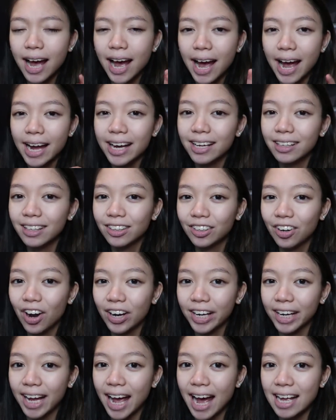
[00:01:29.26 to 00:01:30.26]

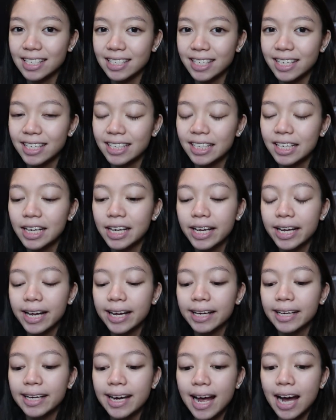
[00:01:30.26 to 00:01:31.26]
hyaluronic acid.
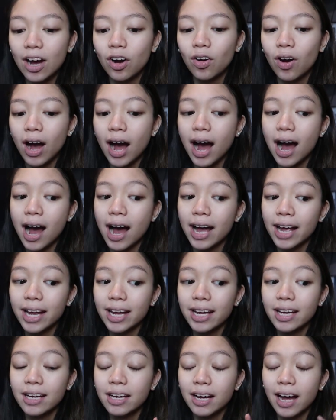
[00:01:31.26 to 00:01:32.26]
Now,
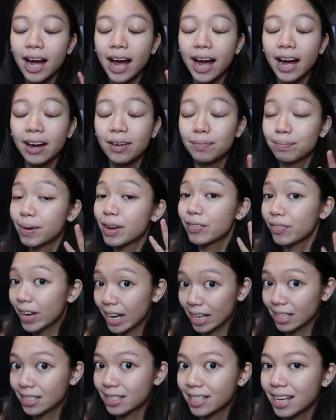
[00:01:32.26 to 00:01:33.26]
my
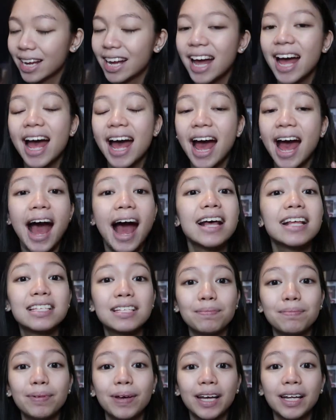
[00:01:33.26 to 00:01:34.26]
face
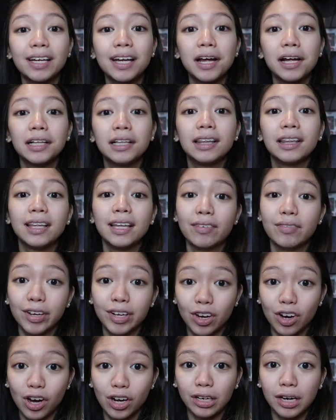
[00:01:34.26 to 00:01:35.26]
has been
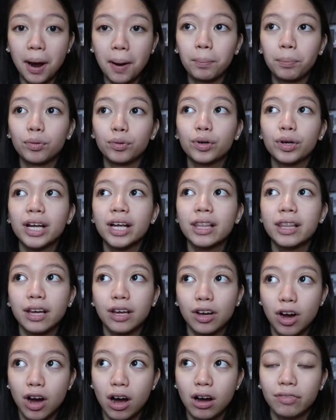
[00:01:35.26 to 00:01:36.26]
living on,
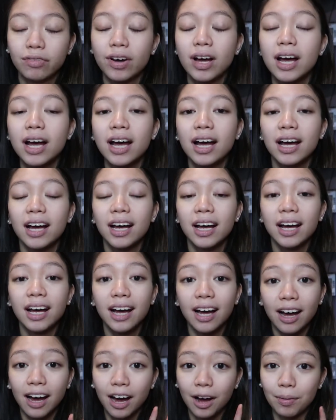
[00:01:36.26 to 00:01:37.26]
breathing off
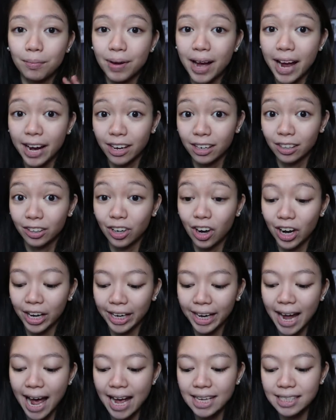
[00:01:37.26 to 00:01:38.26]

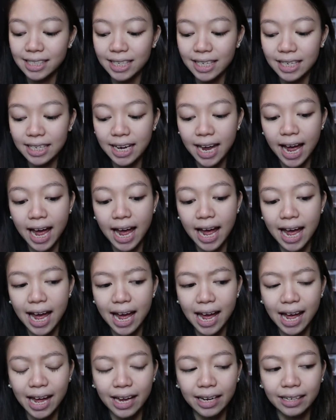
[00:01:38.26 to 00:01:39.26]
hyaluronic acid,
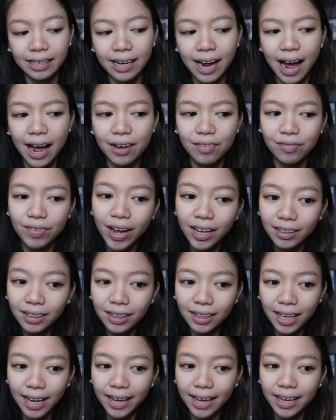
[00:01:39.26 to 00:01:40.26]
and I
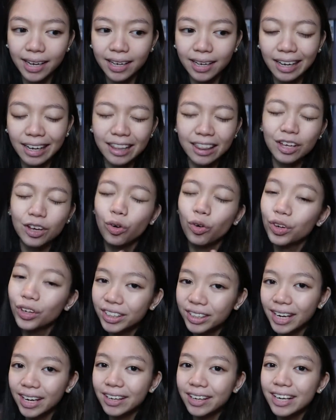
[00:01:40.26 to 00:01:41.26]
felt like The
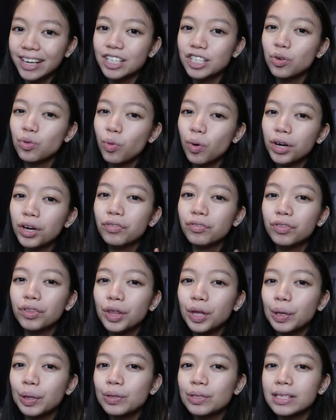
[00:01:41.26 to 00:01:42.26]
Ordinary is one of
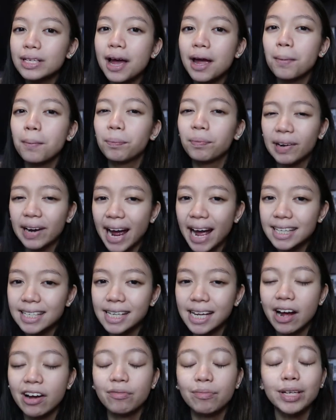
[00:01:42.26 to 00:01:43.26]
those like brands
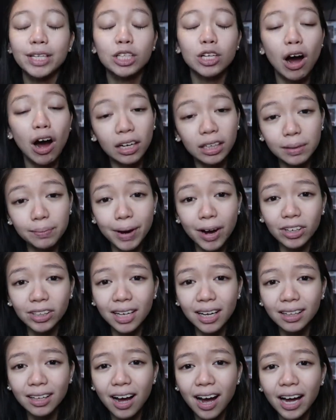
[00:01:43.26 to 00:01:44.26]
that have been talked about
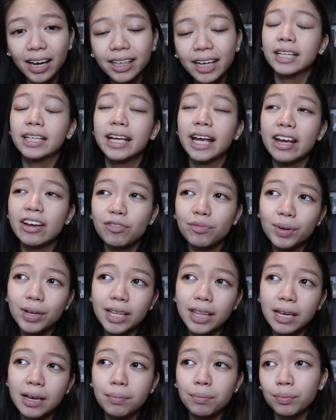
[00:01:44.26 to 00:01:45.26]
a lot. It gave
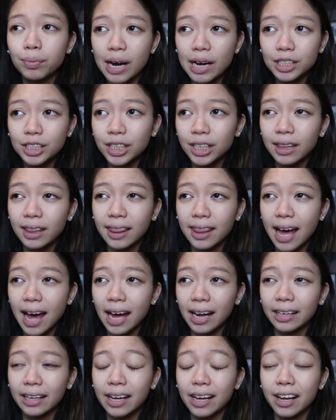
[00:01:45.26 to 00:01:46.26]
me the impression
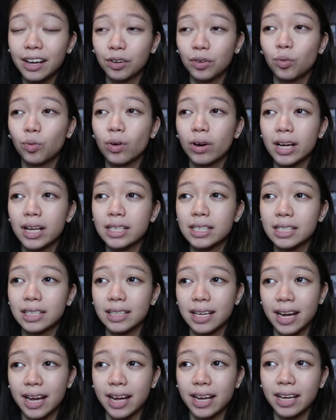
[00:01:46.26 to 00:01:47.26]
that it was
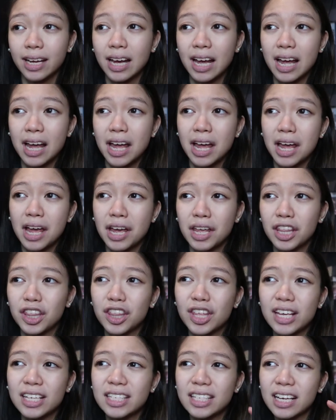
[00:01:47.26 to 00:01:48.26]
like
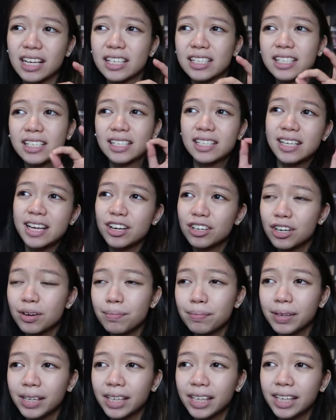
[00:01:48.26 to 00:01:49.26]
this
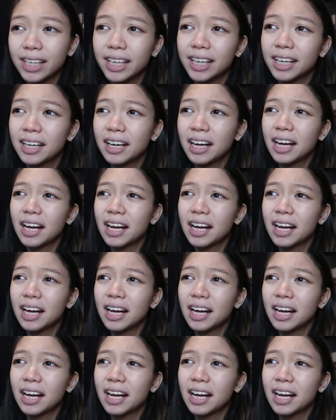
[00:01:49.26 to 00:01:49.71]
serum-y